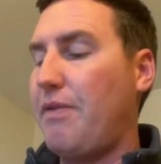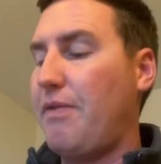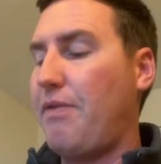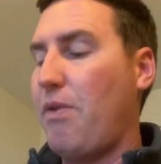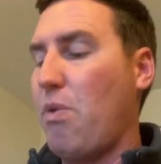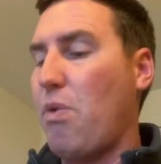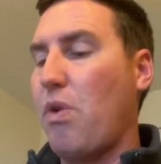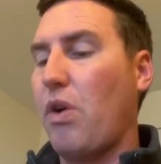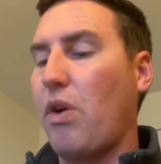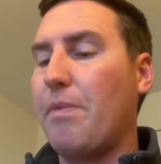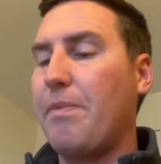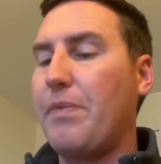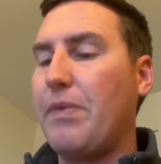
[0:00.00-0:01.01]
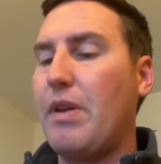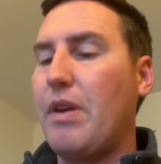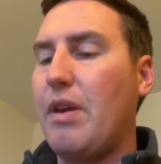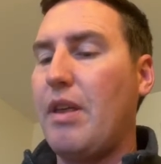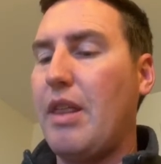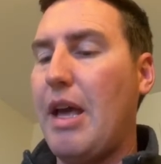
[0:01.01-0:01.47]
for
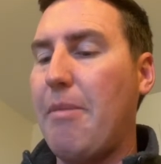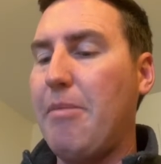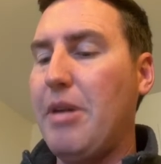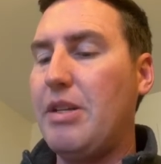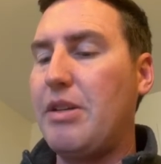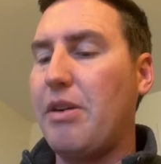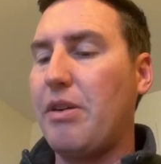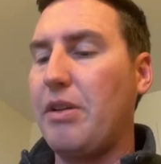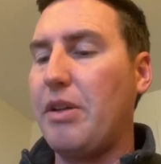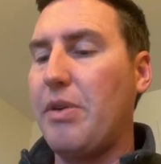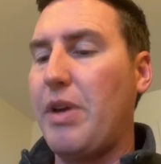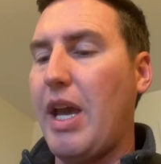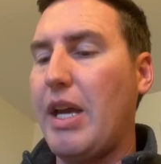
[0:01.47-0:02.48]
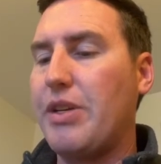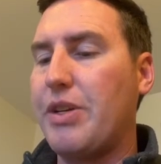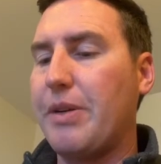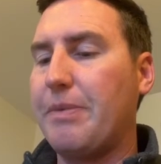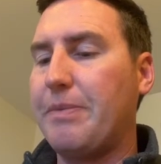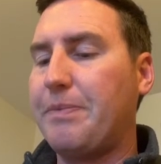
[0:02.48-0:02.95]
that METAR
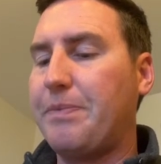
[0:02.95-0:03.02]
location.